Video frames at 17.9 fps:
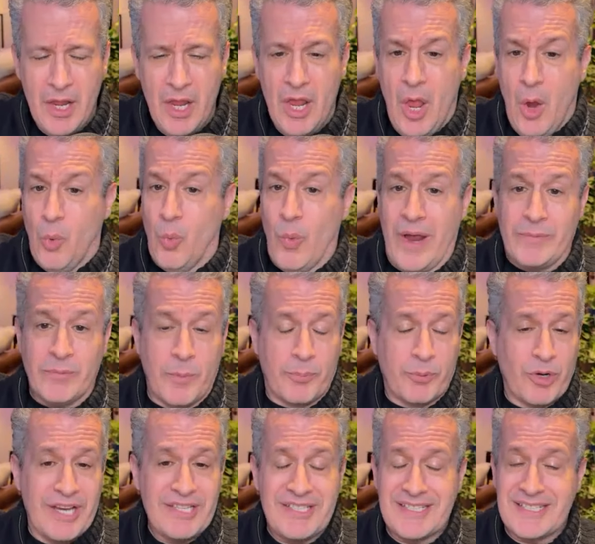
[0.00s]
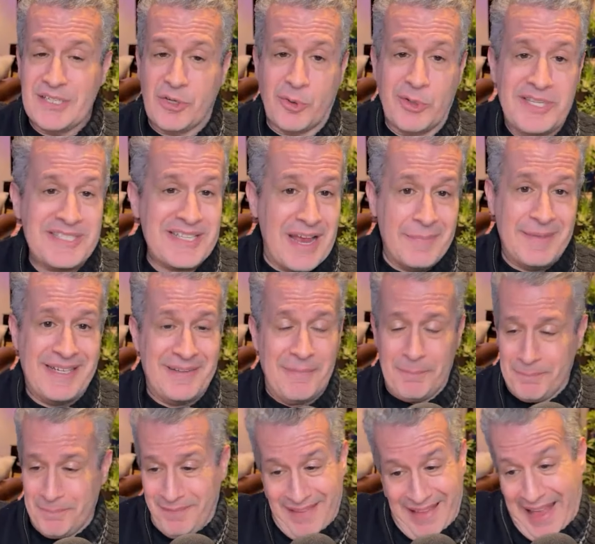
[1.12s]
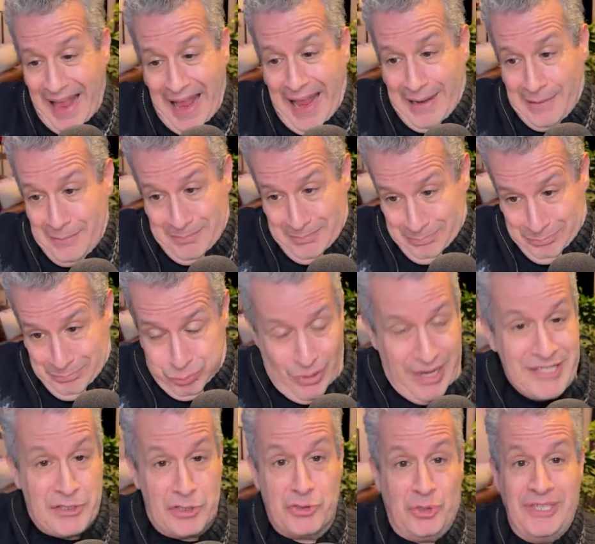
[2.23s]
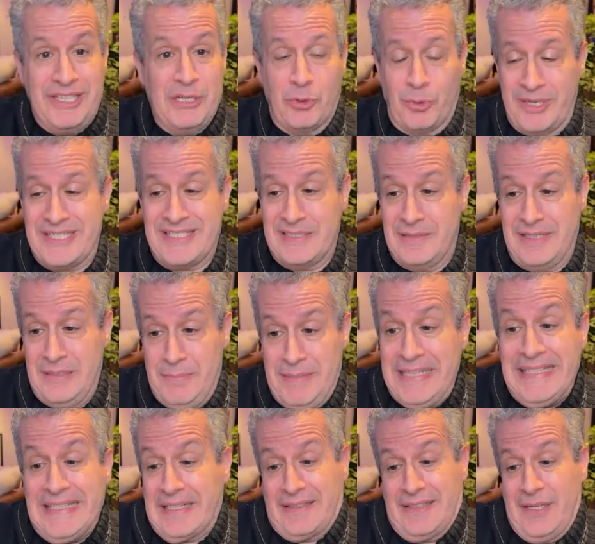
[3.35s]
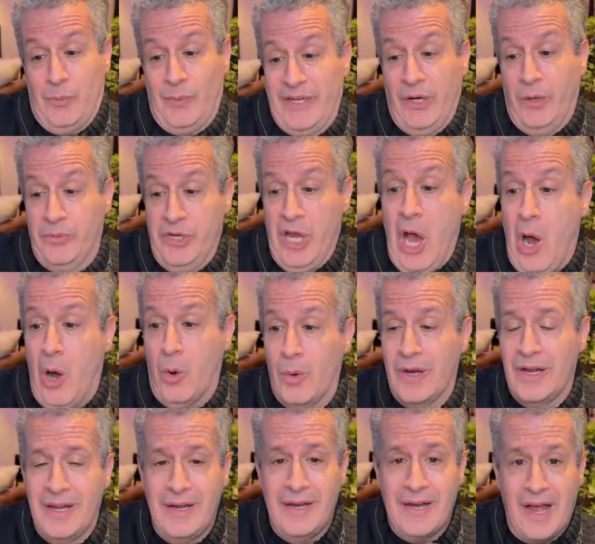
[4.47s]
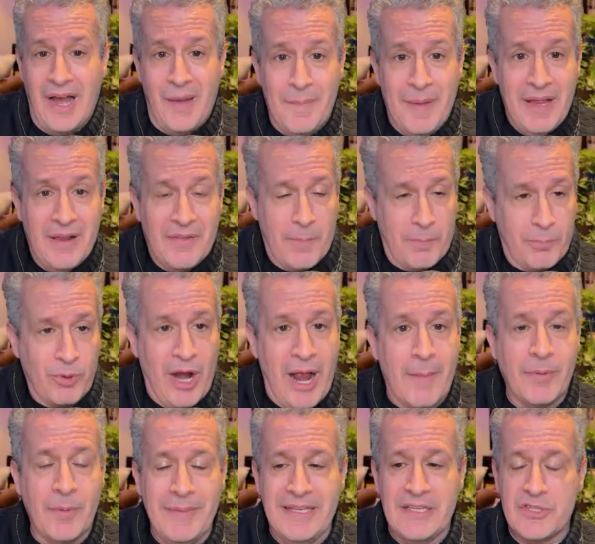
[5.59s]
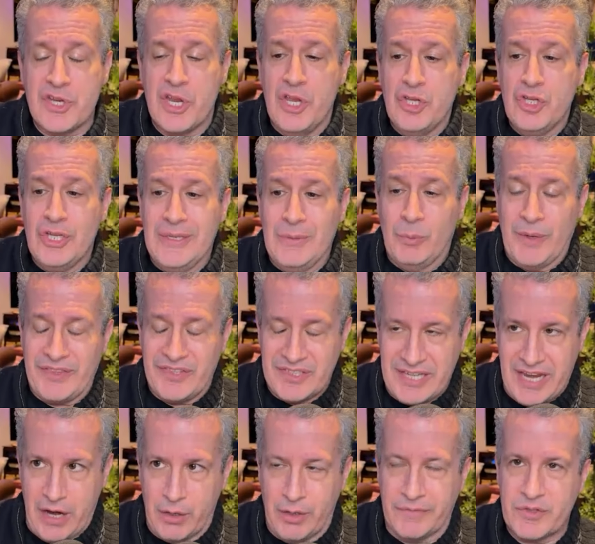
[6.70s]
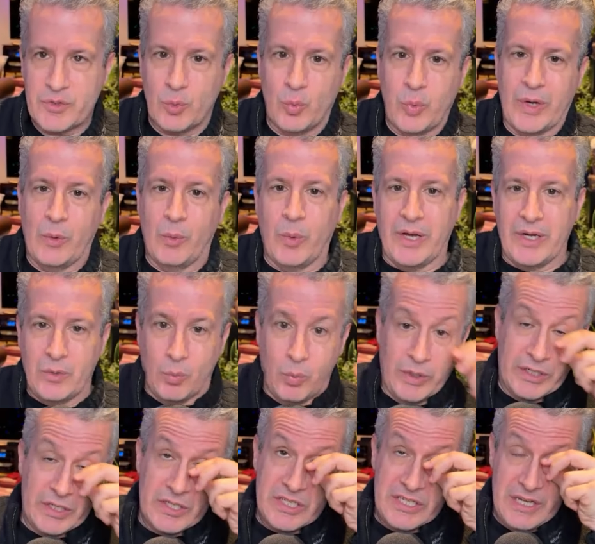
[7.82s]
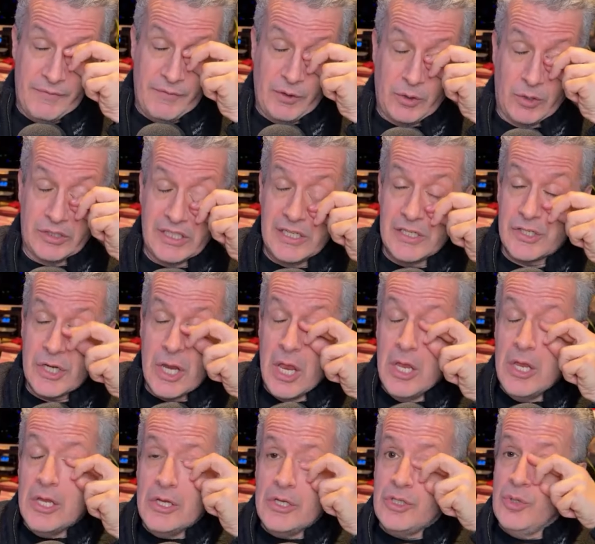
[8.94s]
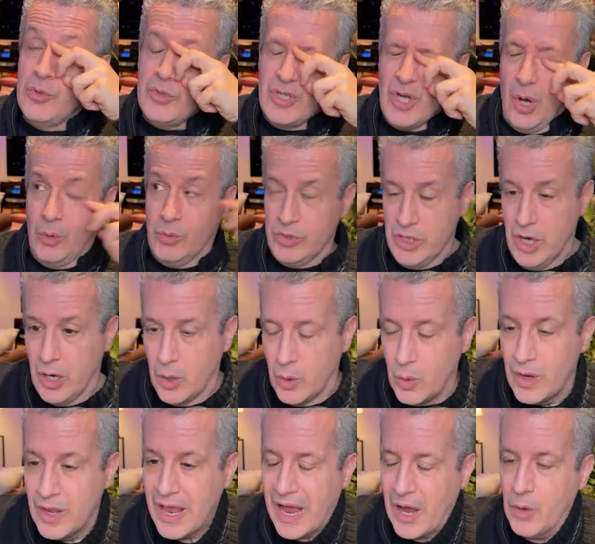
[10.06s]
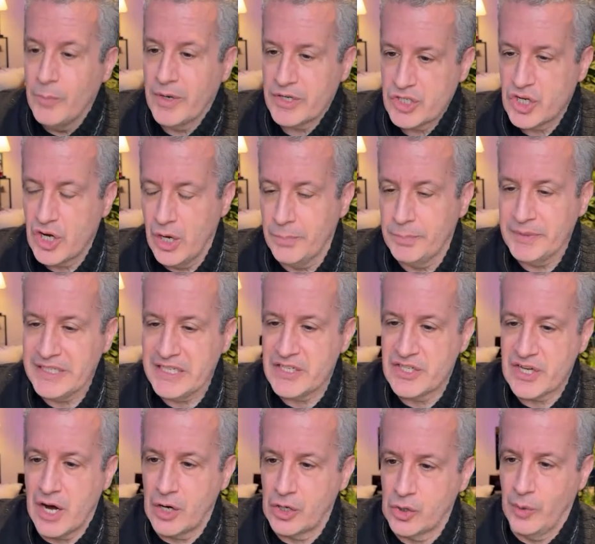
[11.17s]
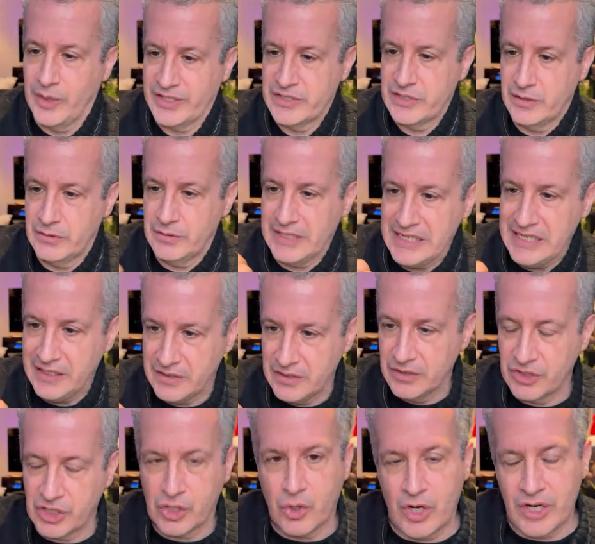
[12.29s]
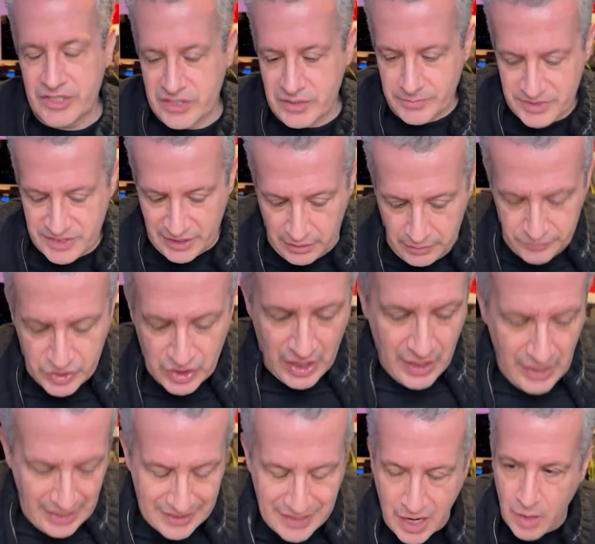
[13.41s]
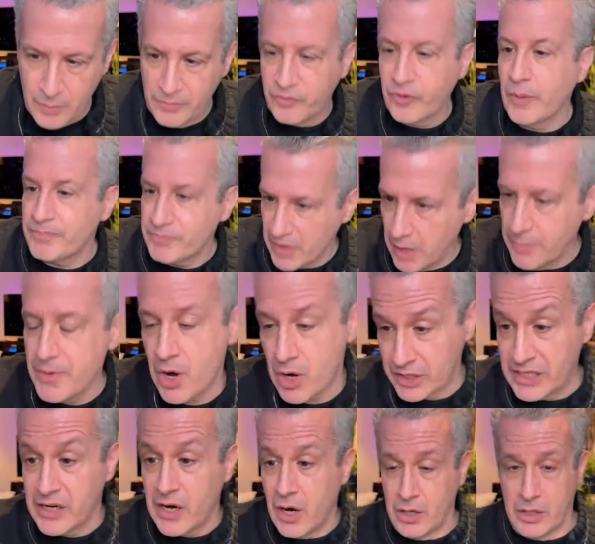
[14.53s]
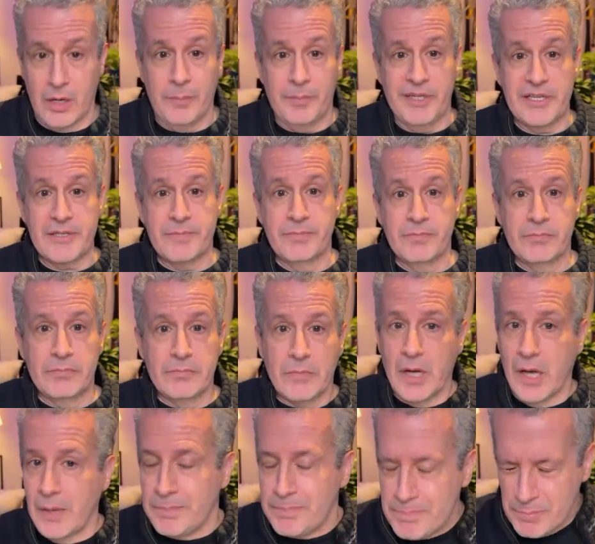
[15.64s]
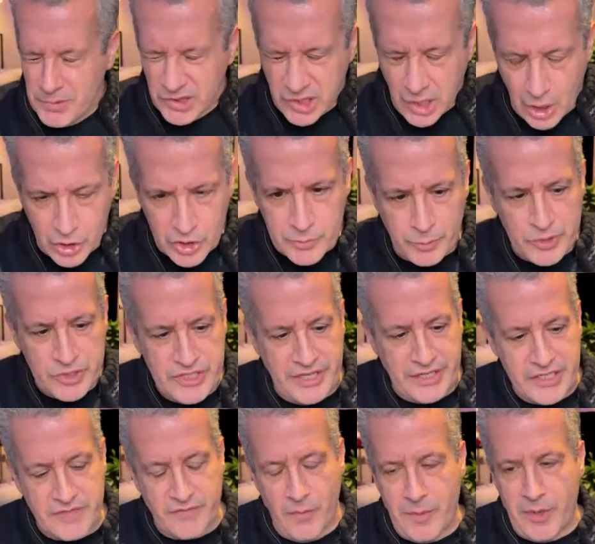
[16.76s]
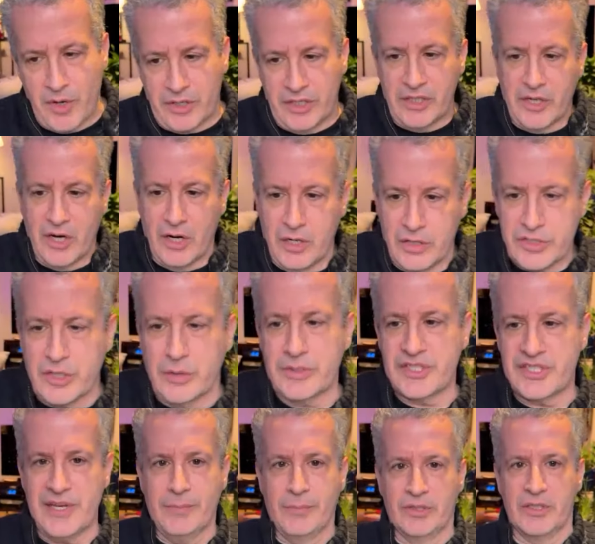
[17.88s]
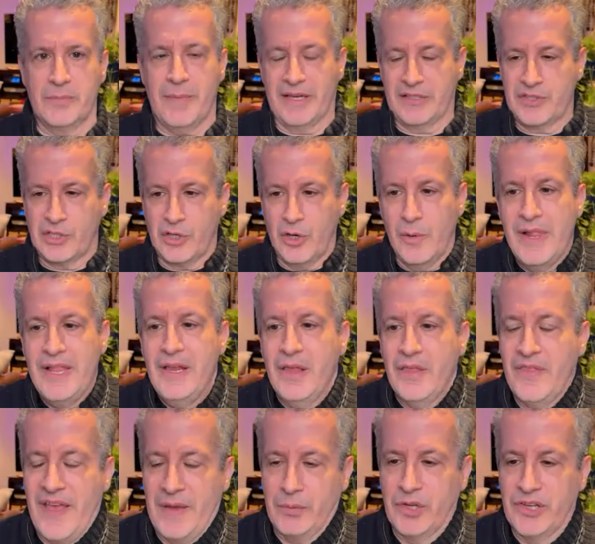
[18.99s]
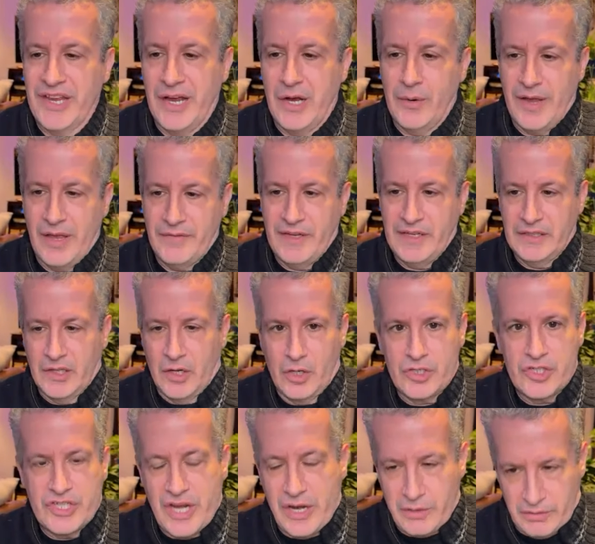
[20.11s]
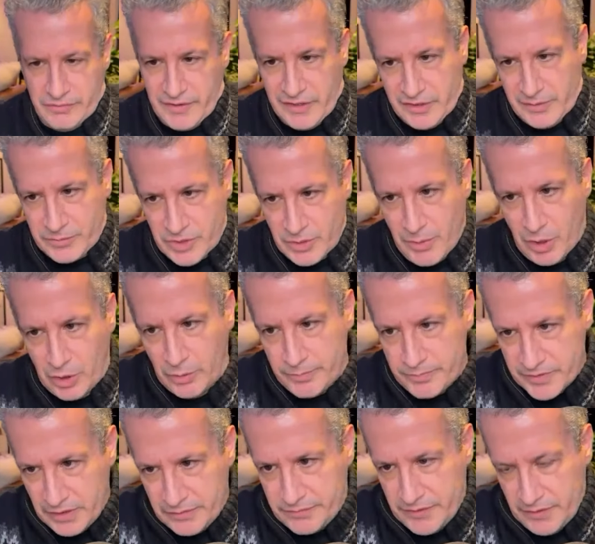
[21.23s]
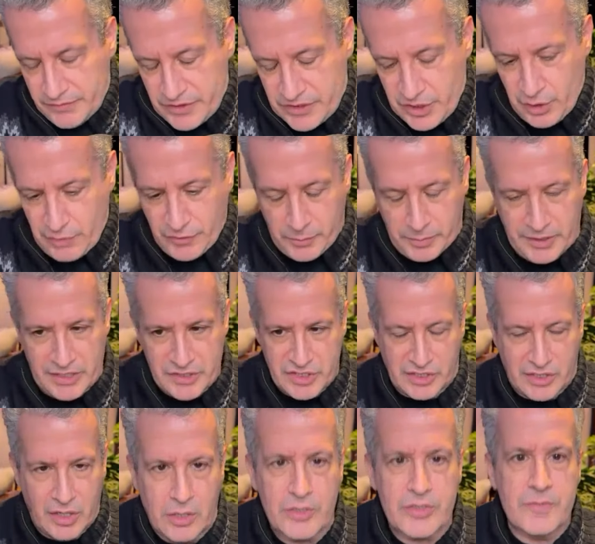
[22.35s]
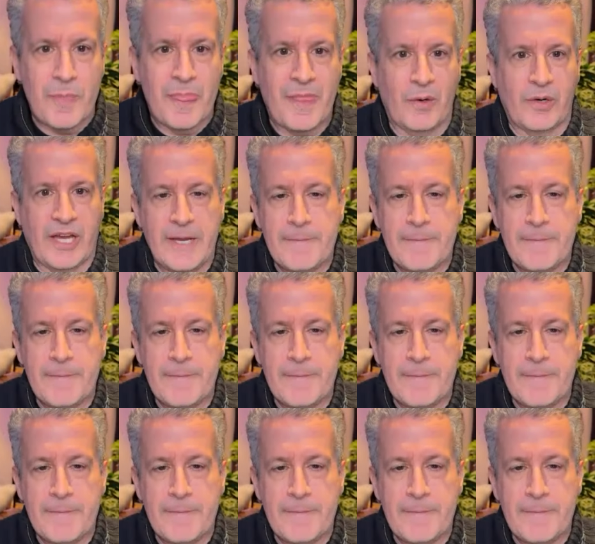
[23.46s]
When will prices increase? I mean, prices could increase immediately. We don't know. The problem is with tariffs, what is difficult is you don't know how much companies are going to eat the cost themselves, and how American car companies, a large percentage of American cars are assembled in Mexico. They will now have a large tariff on them tomorrow if the tariff applies to cars. Okay.